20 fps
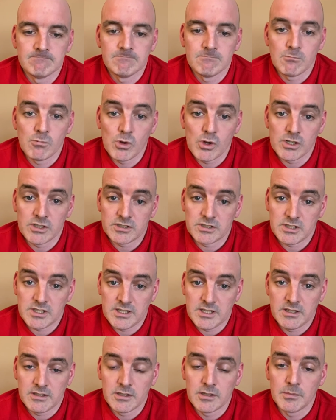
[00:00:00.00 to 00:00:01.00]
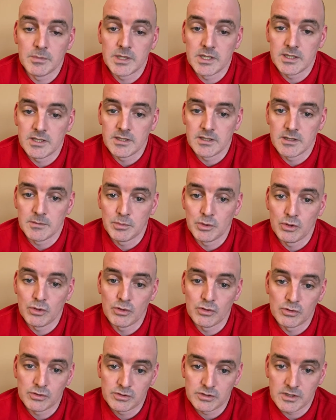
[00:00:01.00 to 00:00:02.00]
what it's like to be a
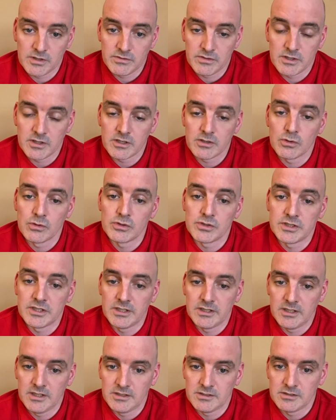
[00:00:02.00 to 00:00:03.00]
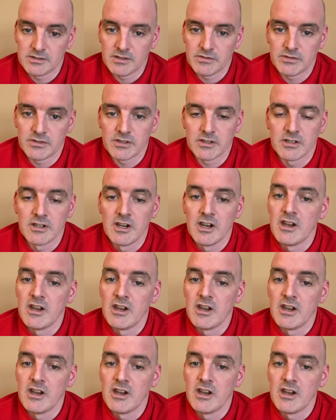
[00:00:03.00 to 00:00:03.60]
puro sufferer, OCD sufferer,